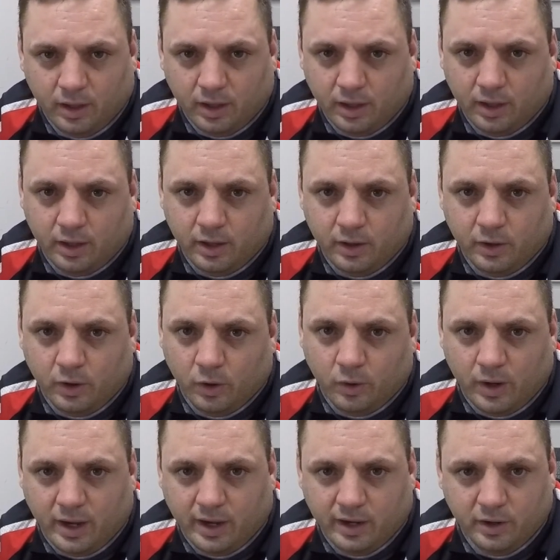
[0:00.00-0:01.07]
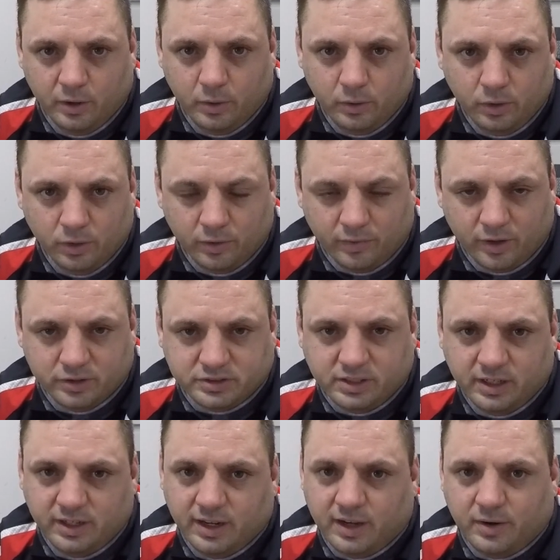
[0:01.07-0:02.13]
Ohio
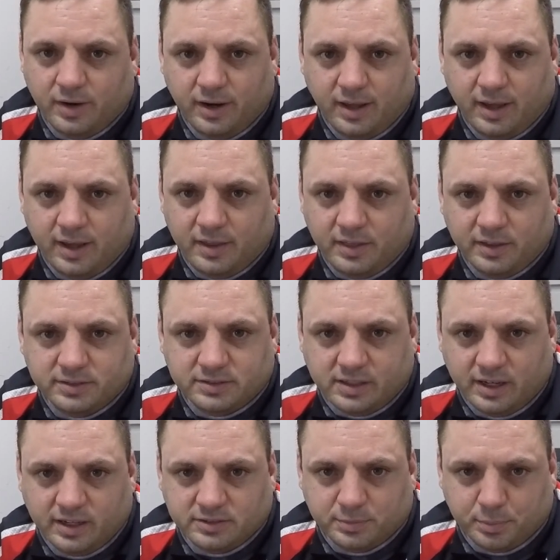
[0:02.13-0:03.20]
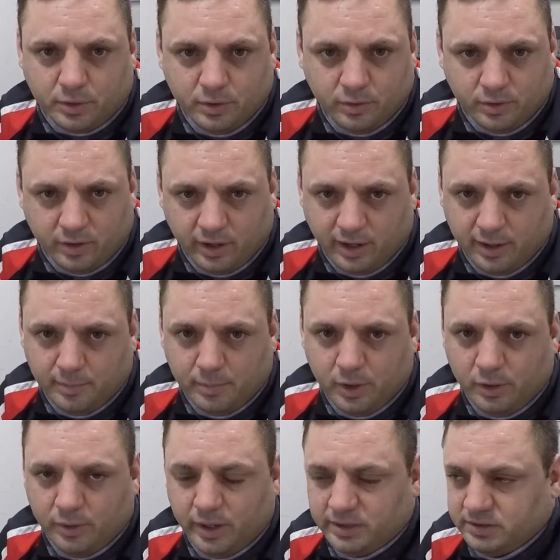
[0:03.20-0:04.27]
University down in Athens has a program.
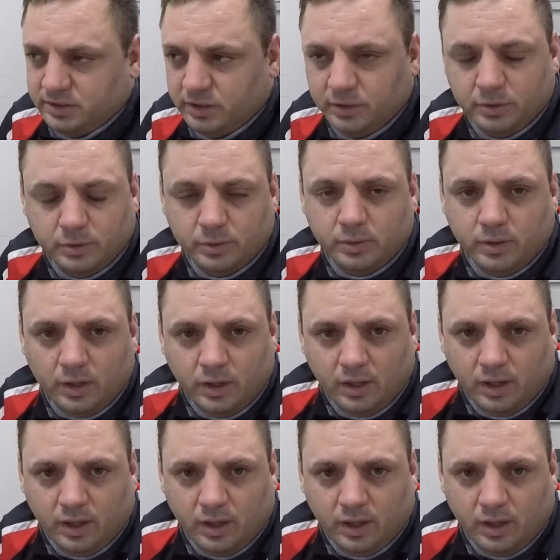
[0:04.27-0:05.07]
OSU.